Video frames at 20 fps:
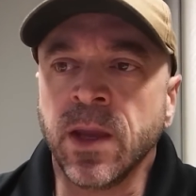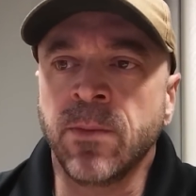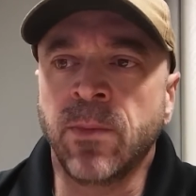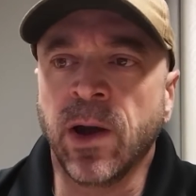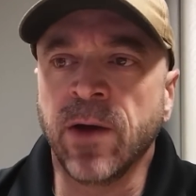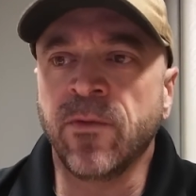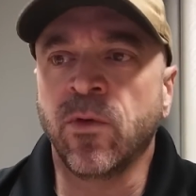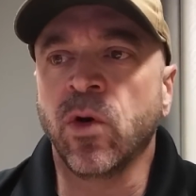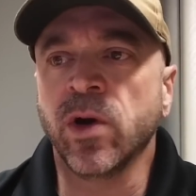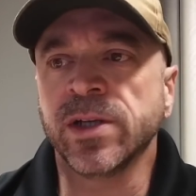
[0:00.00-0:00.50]

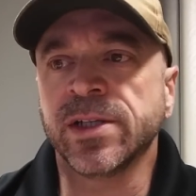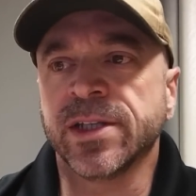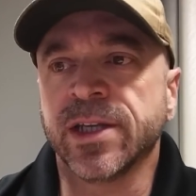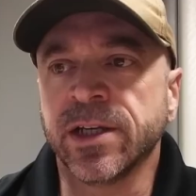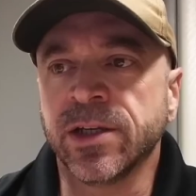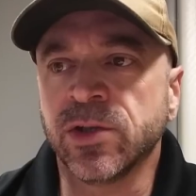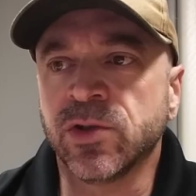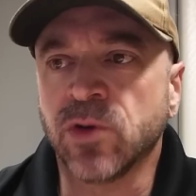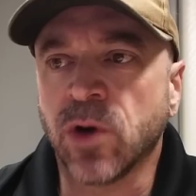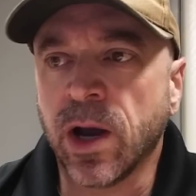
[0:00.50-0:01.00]
My voice
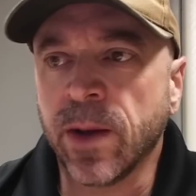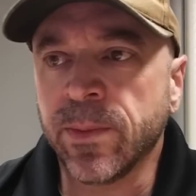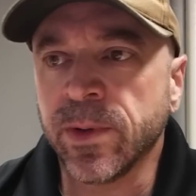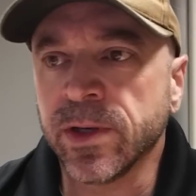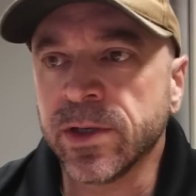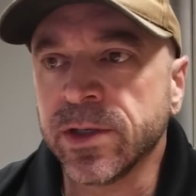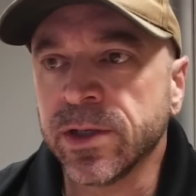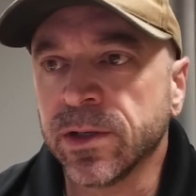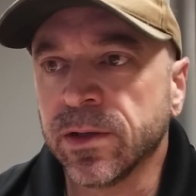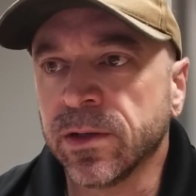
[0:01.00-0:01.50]
didn't drop
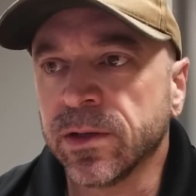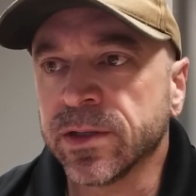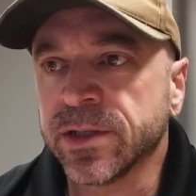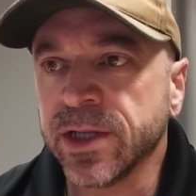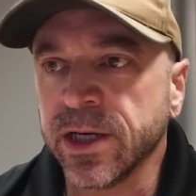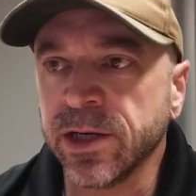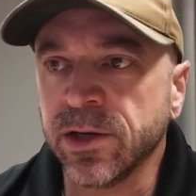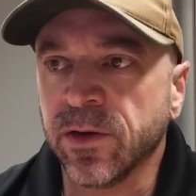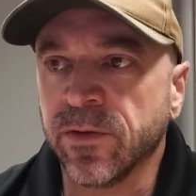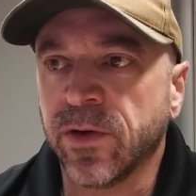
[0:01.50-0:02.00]
until
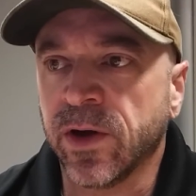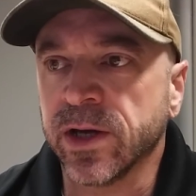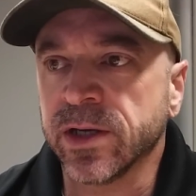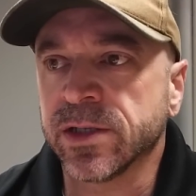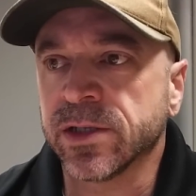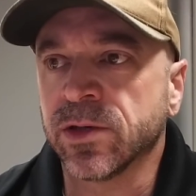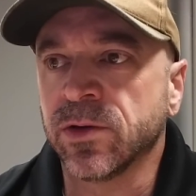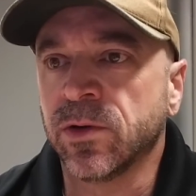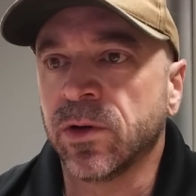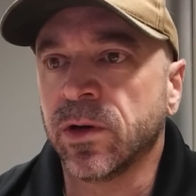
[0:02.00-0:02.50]
senior of high
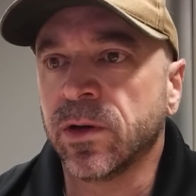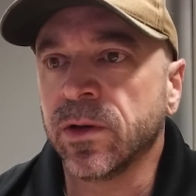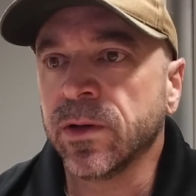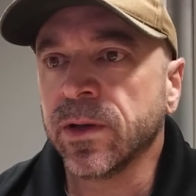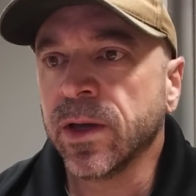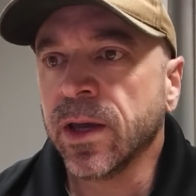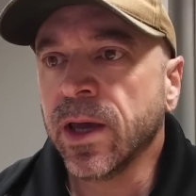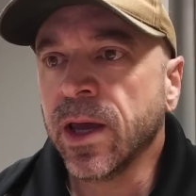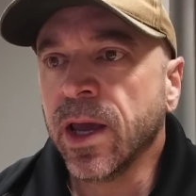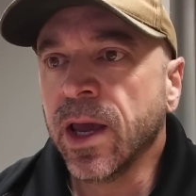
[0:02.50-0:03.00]

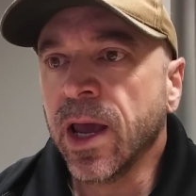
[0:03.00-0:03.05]
school.